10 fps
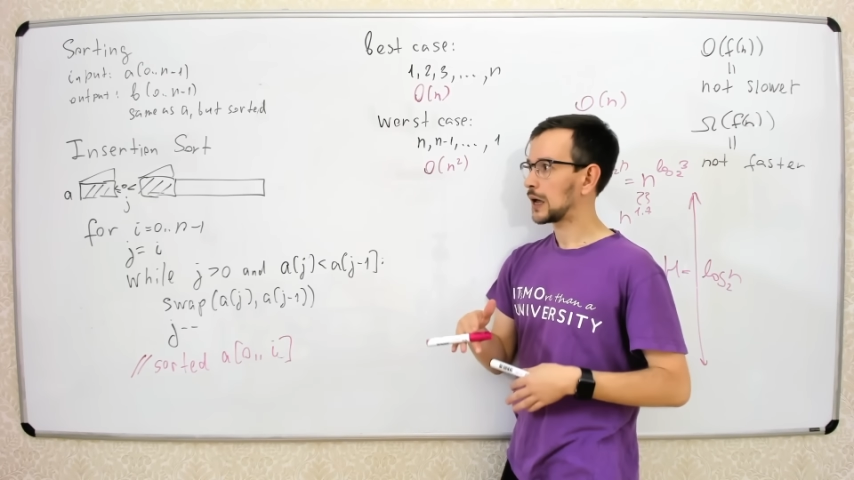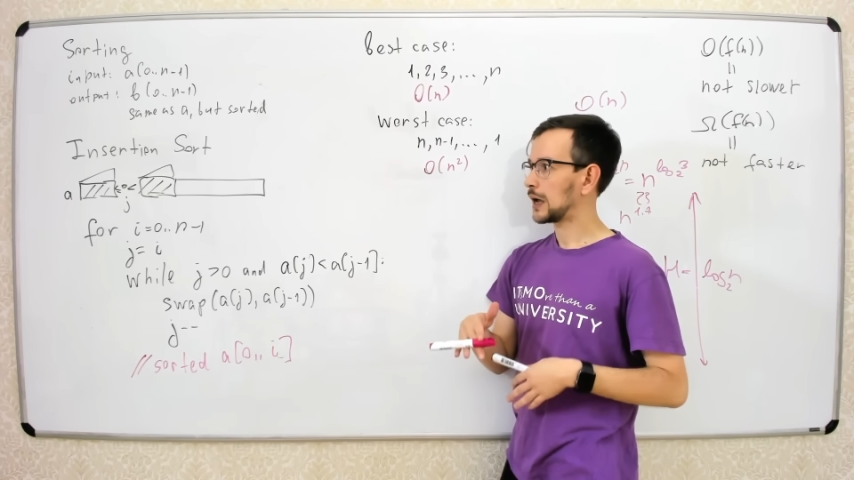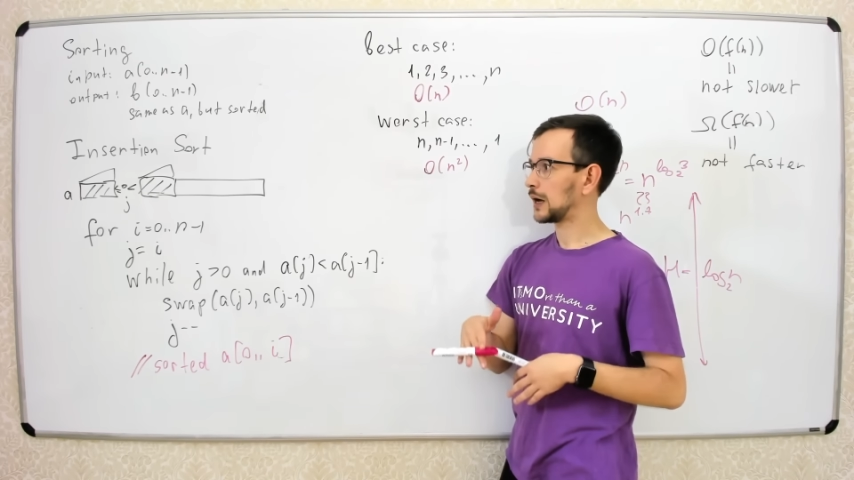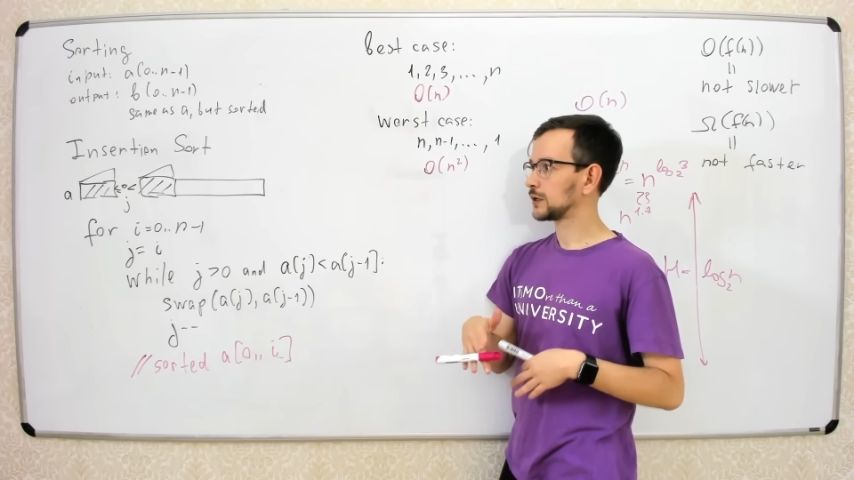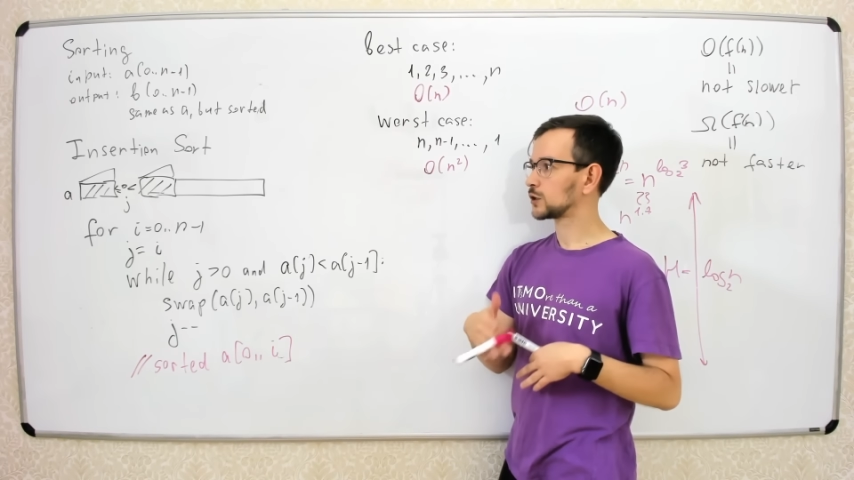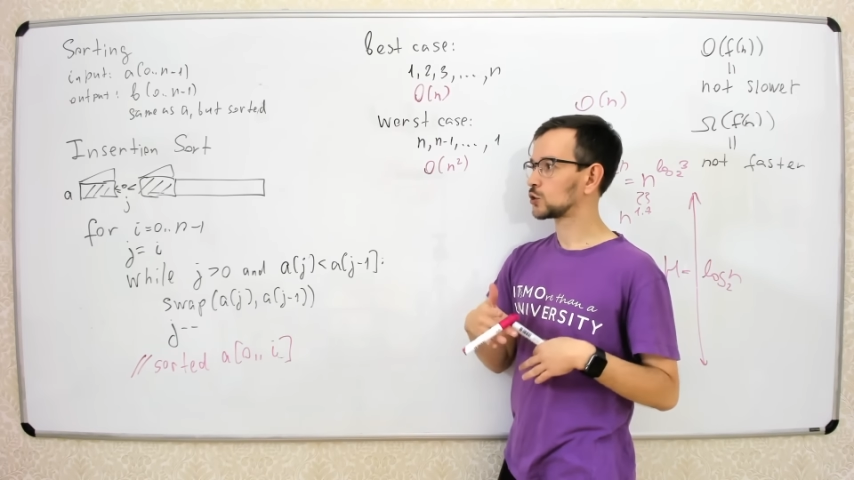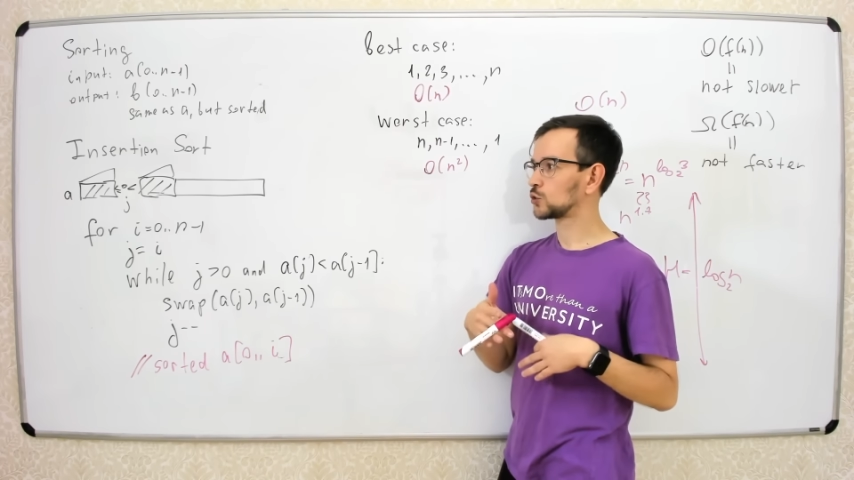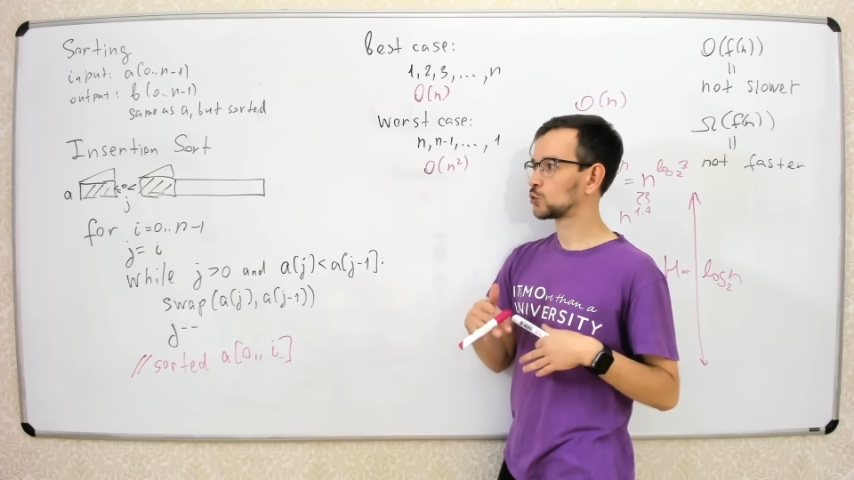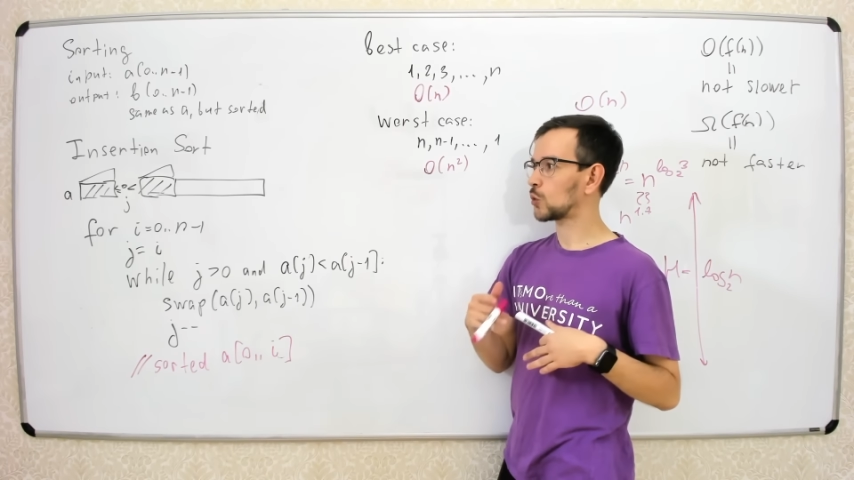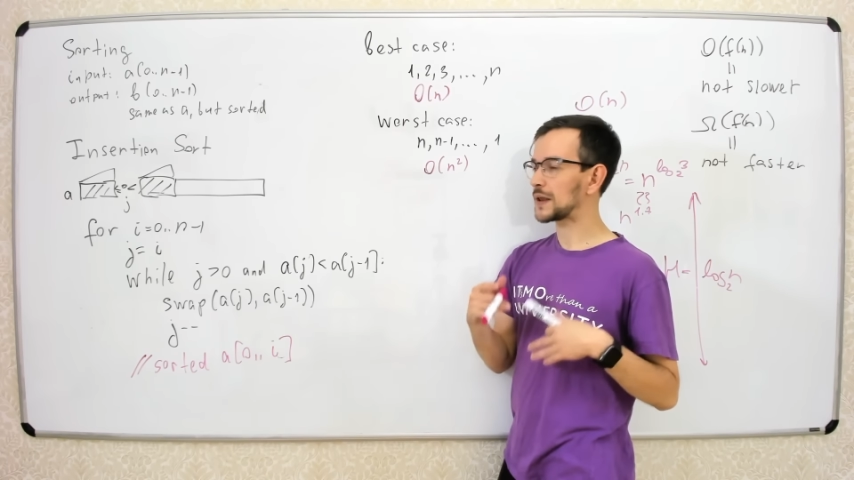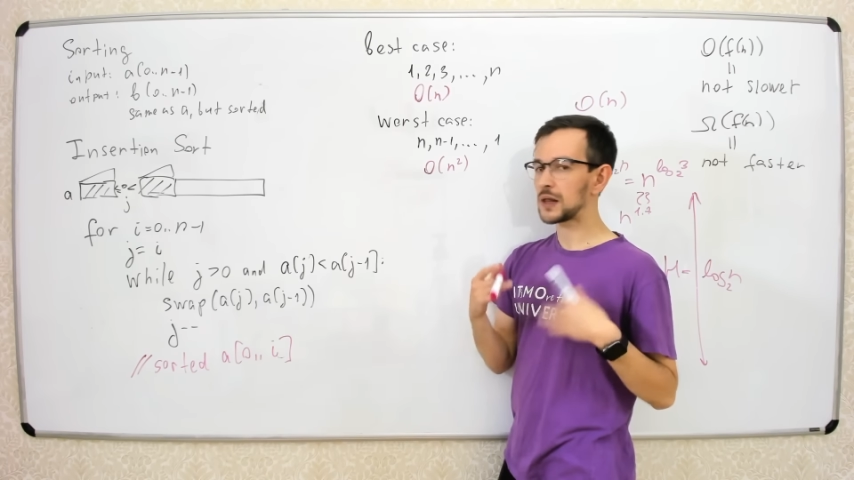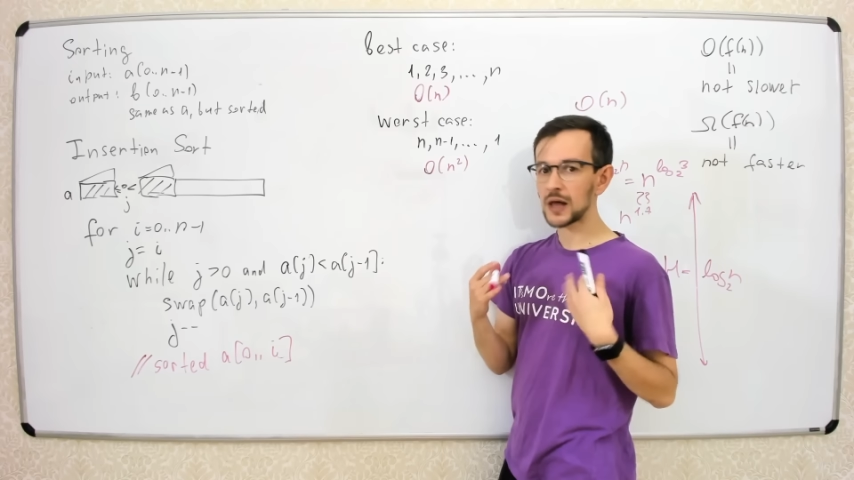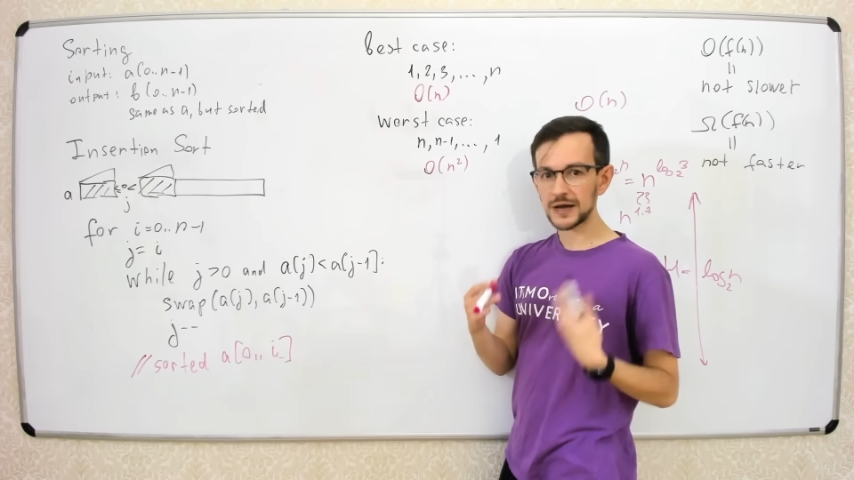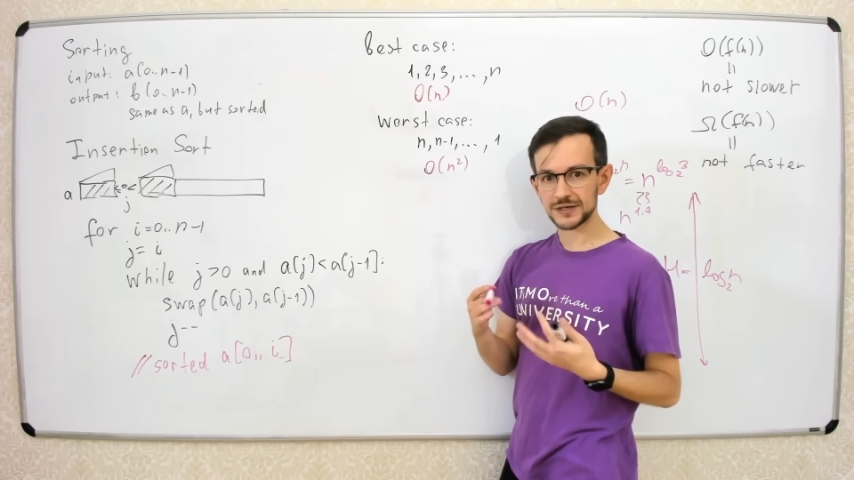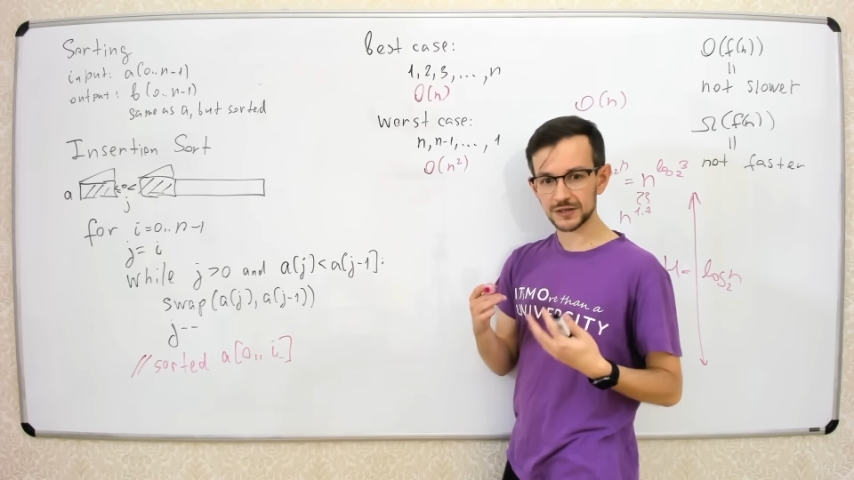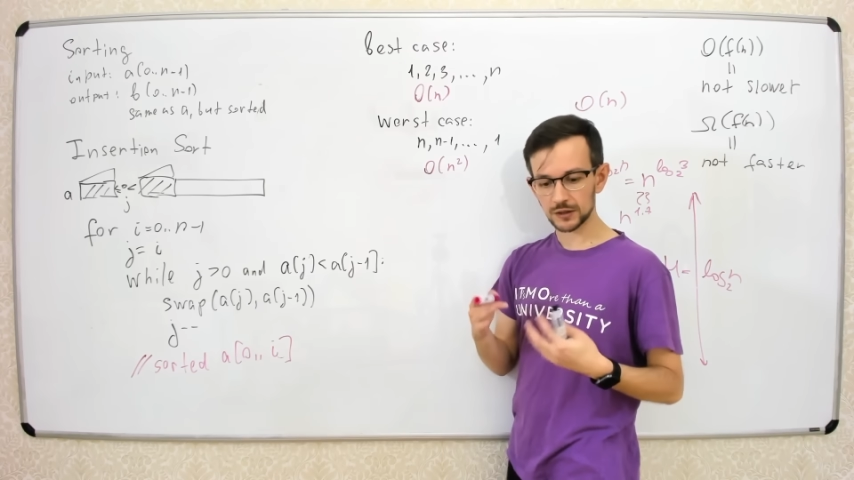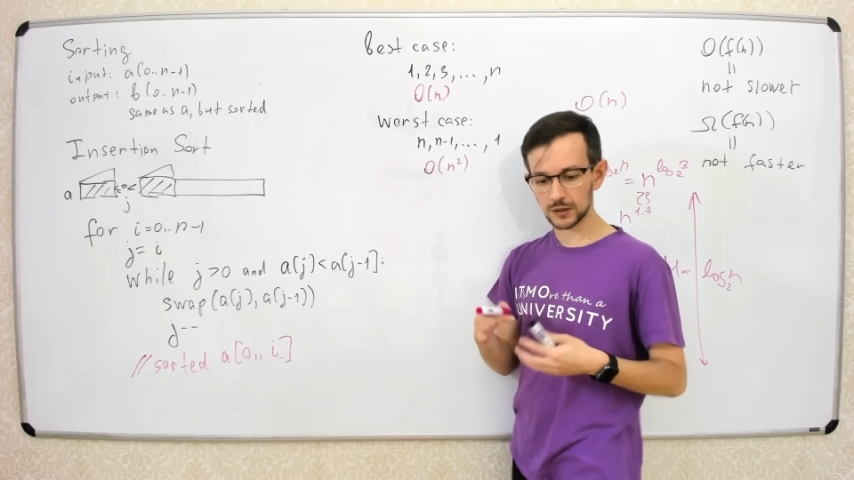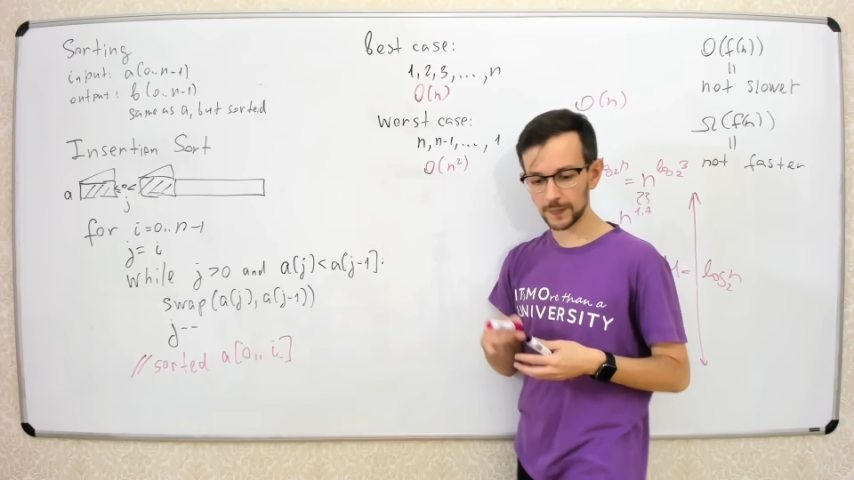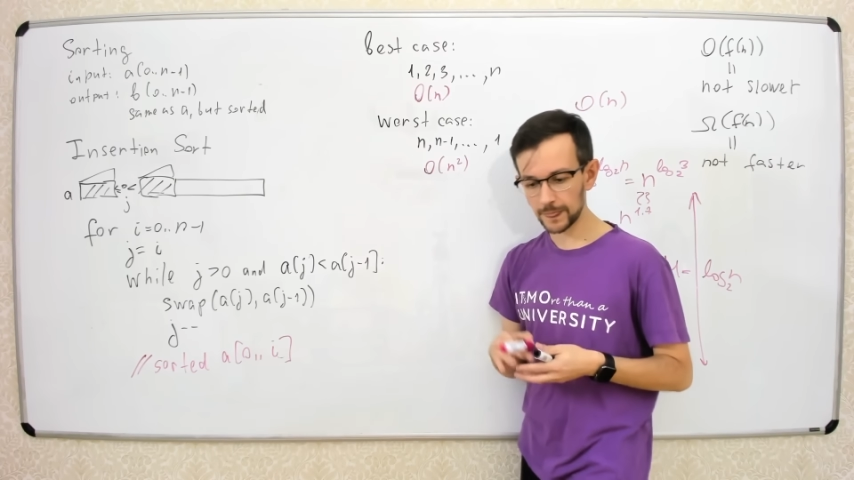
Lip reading: And to analyze,